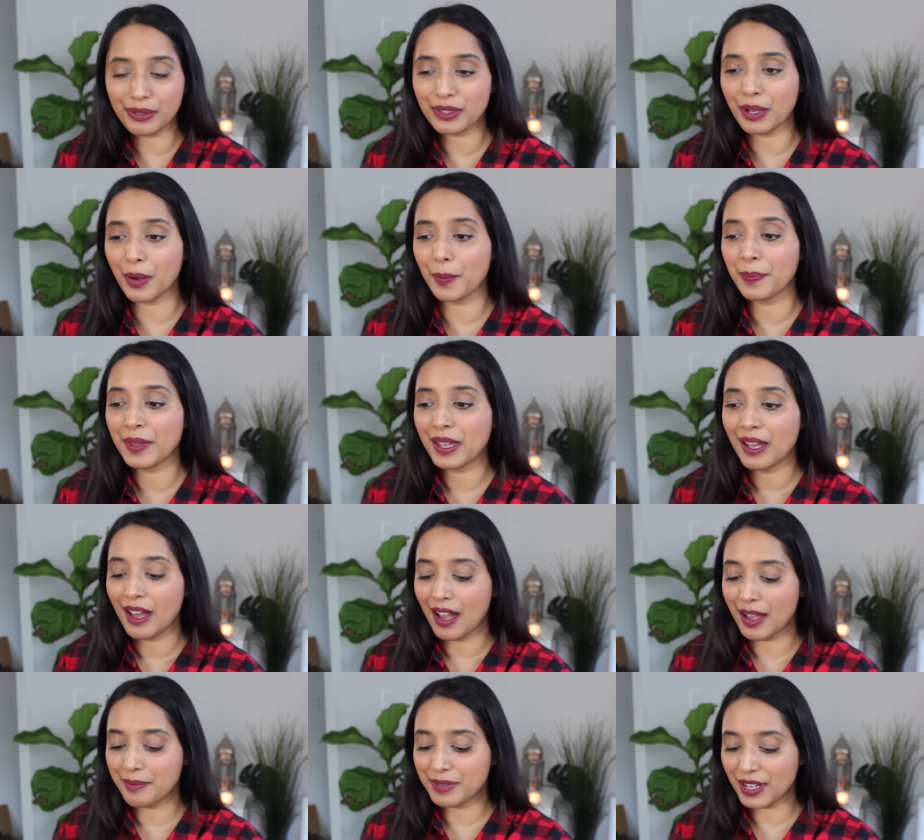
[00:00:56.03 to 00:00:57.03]
So
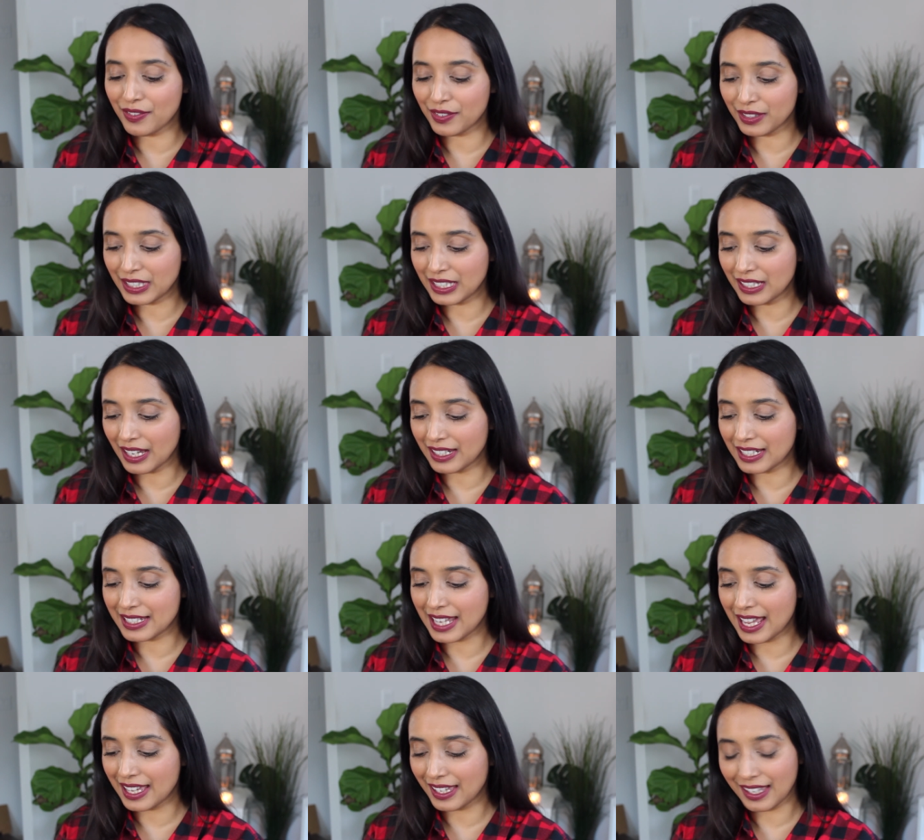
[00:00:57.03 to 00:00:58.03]
I'm definitely kind of
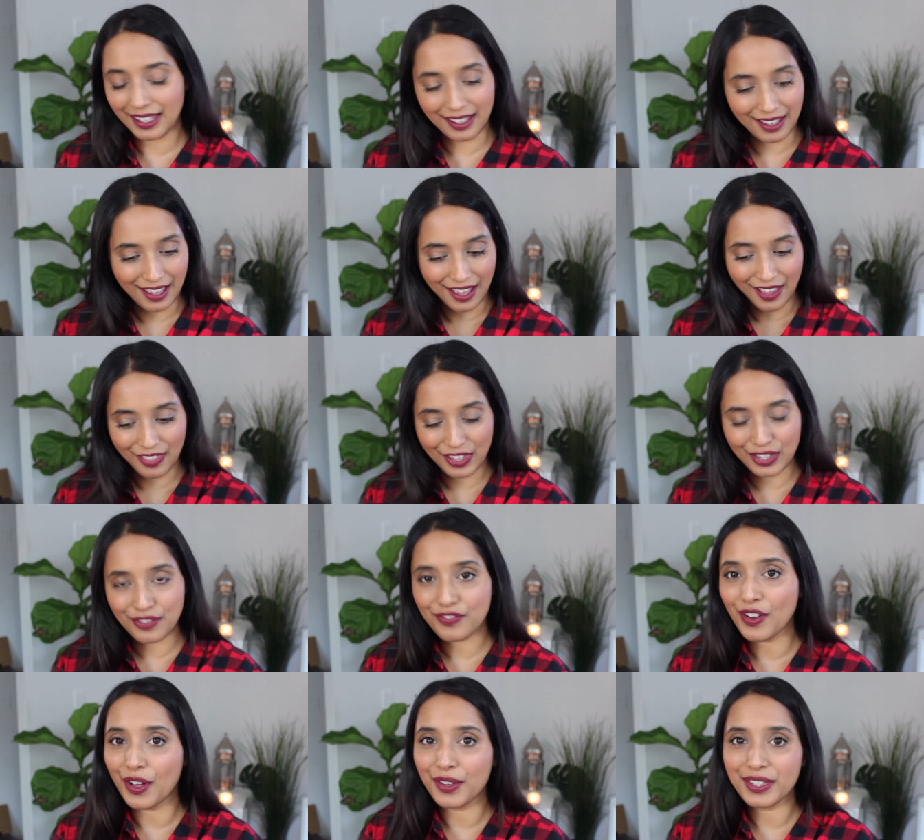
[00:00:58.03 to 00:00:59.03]
taking this
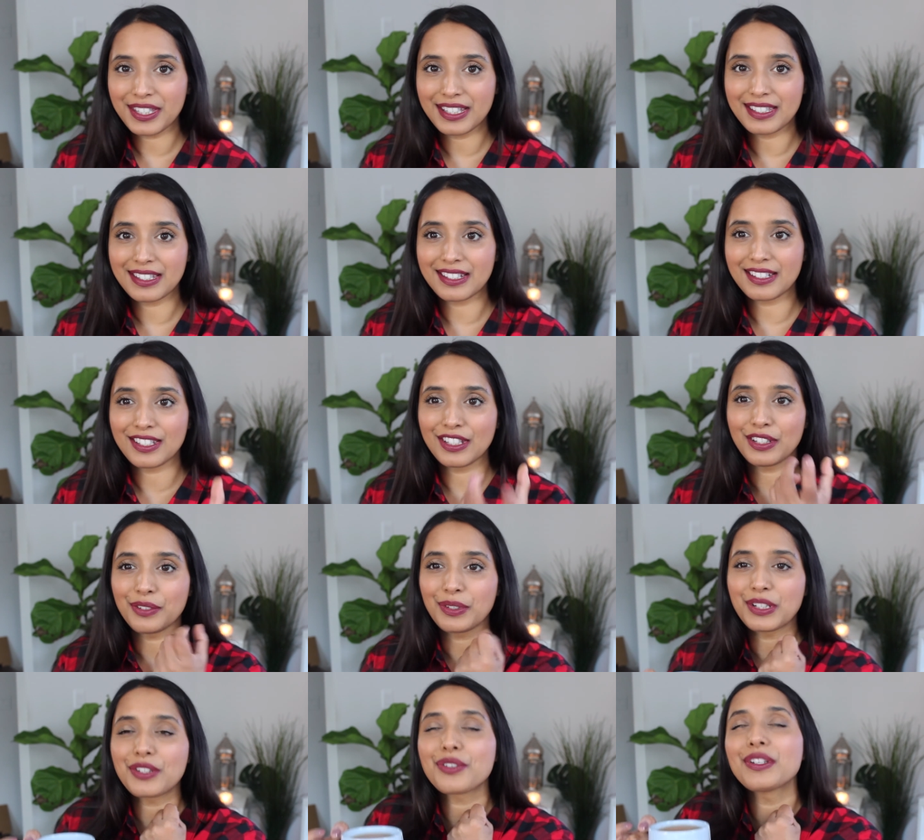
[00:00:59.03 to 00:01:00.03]
fall season to
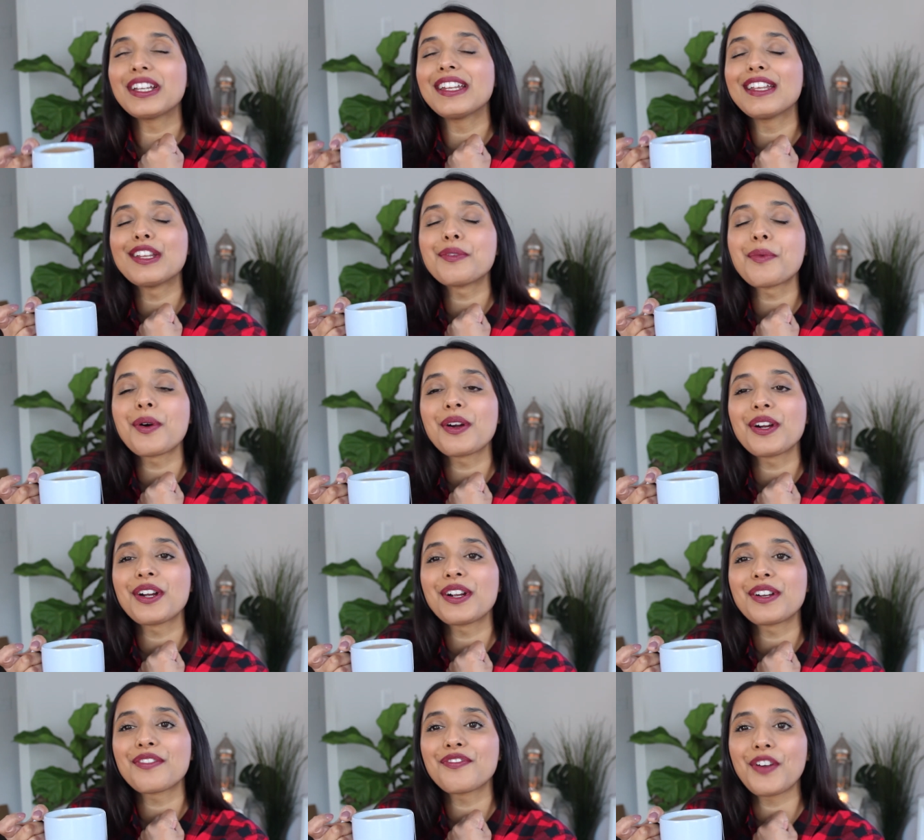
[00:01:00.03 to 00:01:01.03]
retreat inward,